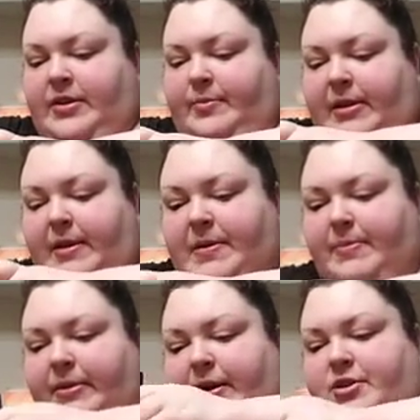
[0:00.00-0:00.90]
the black
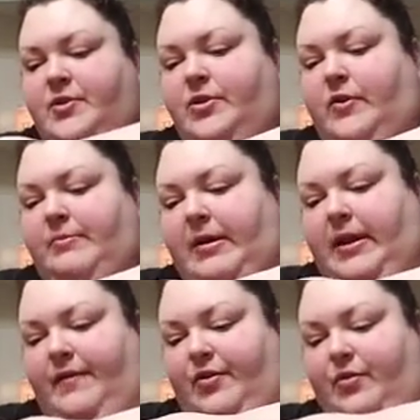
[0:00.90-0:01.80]
people I do know in my
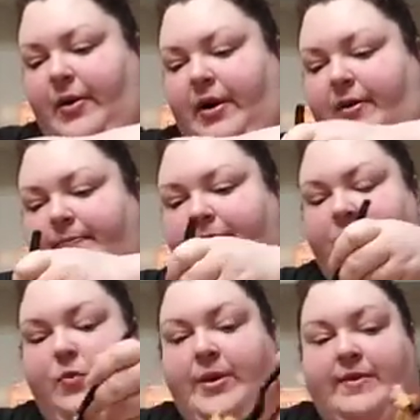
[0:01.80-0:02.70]
life who wear
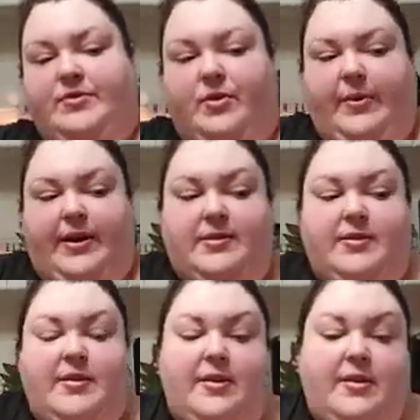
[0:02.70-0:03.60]
weaves or wigs